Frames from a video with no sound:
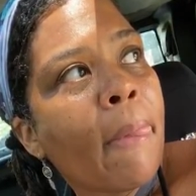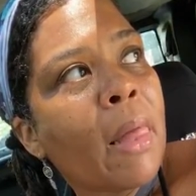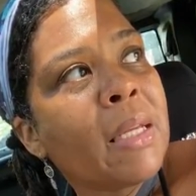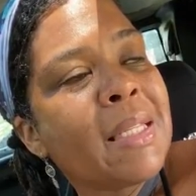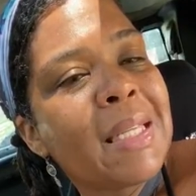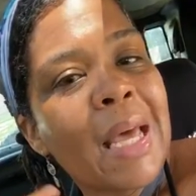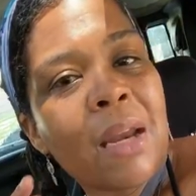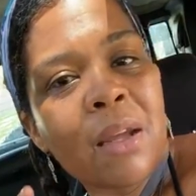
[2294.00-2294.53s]

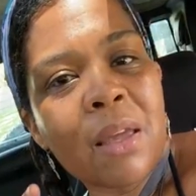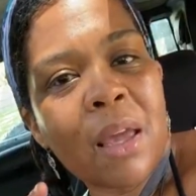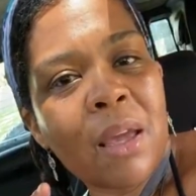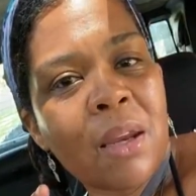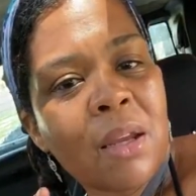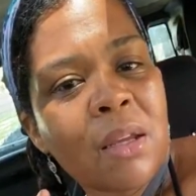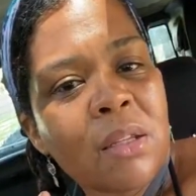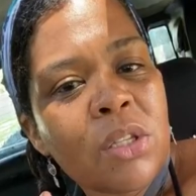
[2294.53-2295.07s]

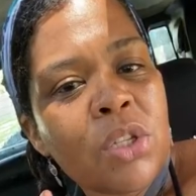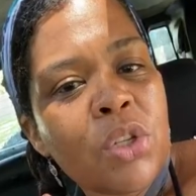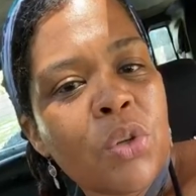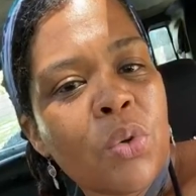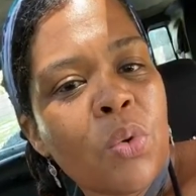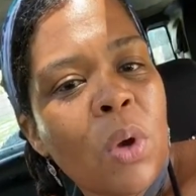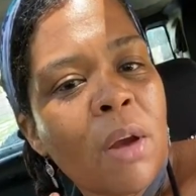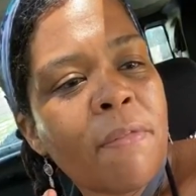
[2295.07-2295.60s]
dedicated
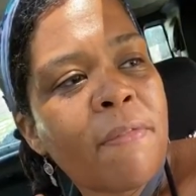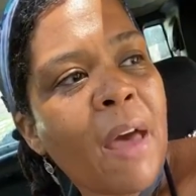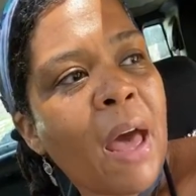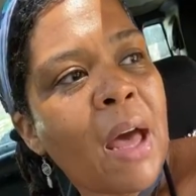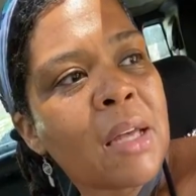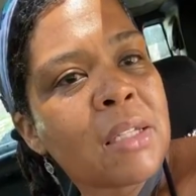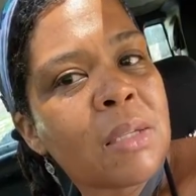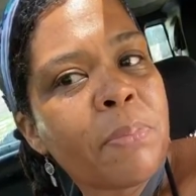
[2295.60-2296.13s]
to a
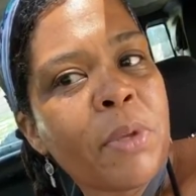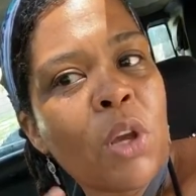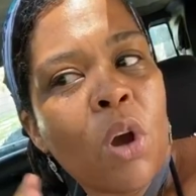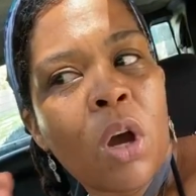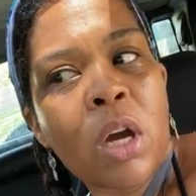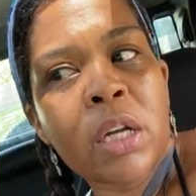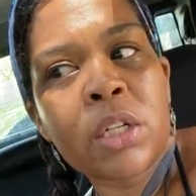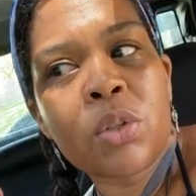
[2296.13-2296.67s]
fast
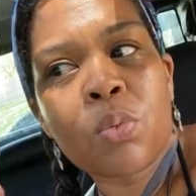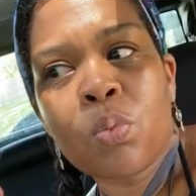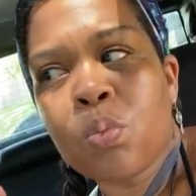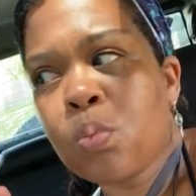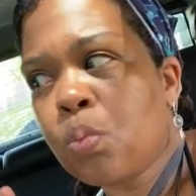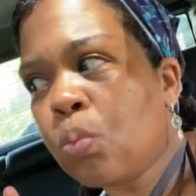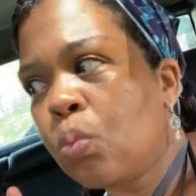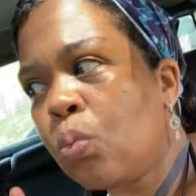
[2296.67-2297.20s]
beyond
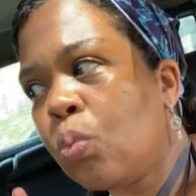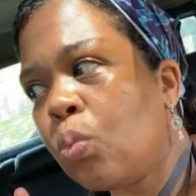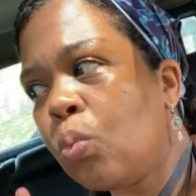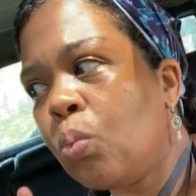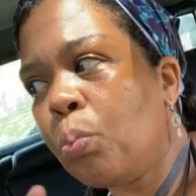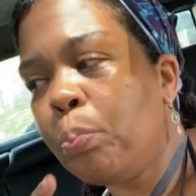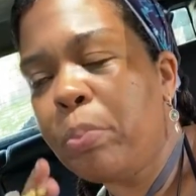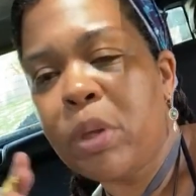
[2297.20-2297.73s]

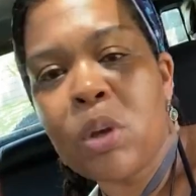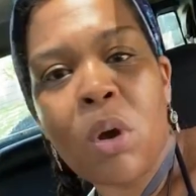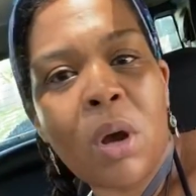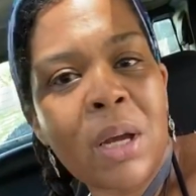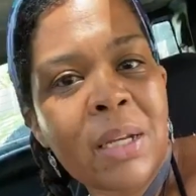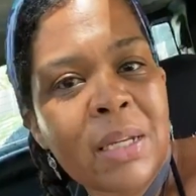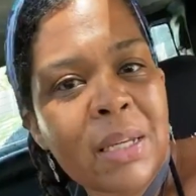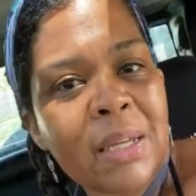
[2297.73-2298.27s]

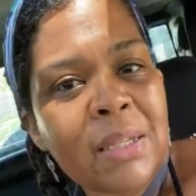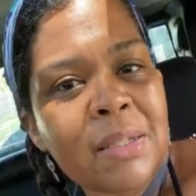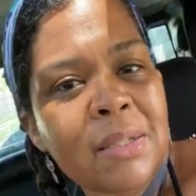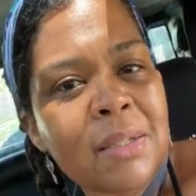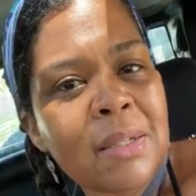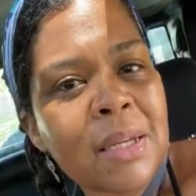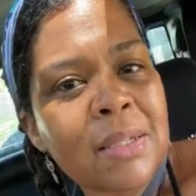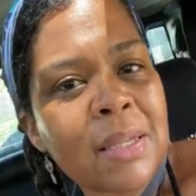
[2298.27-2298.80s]

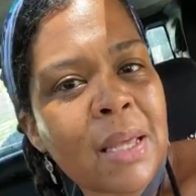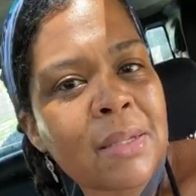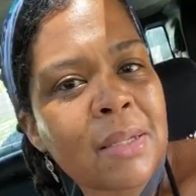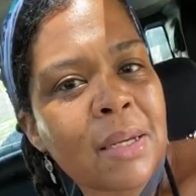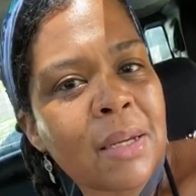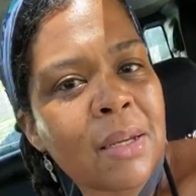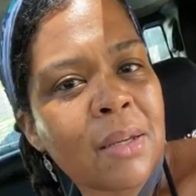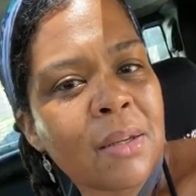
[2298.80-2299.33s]
its
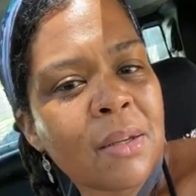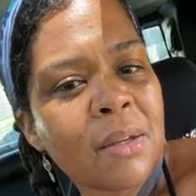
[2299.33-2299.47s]
necessity.